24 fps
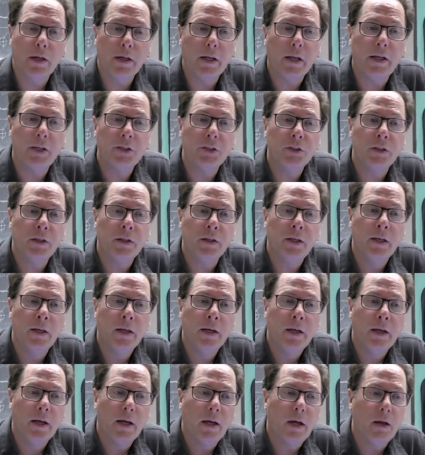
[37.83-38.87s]
occasionally
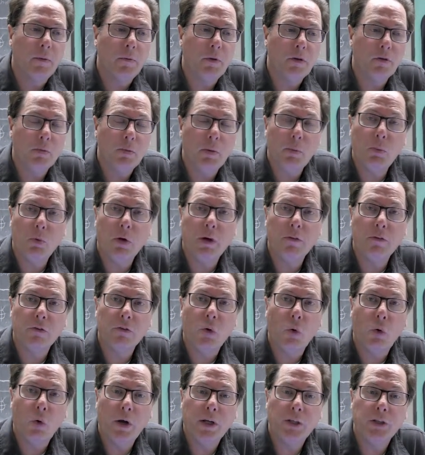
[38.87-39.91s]
as people have
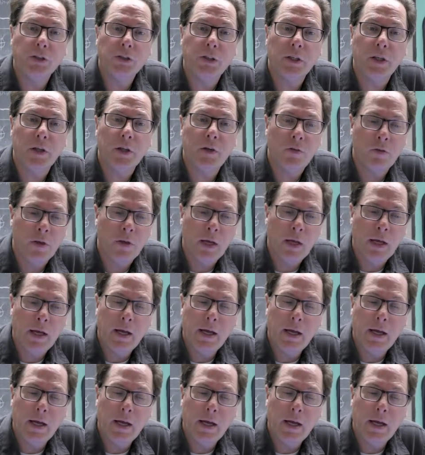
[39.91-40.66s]
questions.